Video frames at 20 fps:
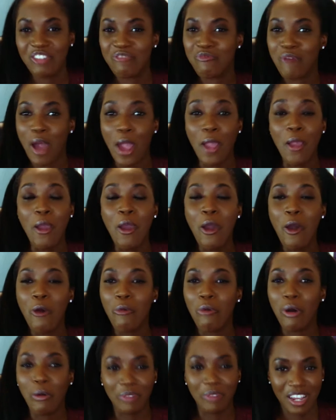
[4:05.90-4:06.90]
of my
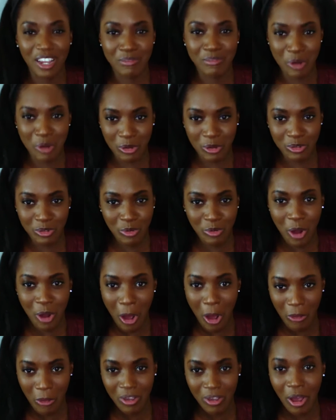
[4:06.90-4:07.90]
well-planned posts were
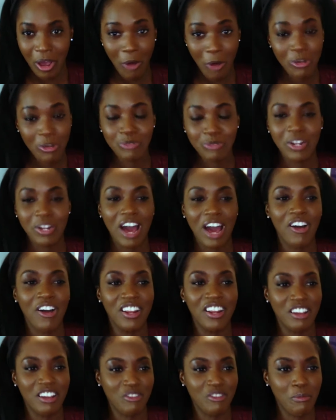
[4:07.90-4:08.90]
always went out
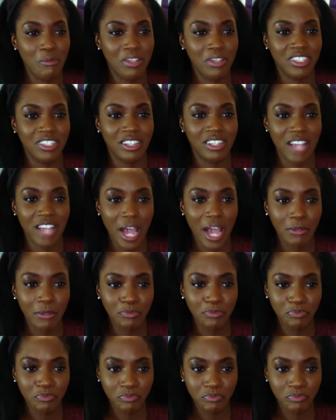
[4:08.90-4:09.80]
and never missed a day.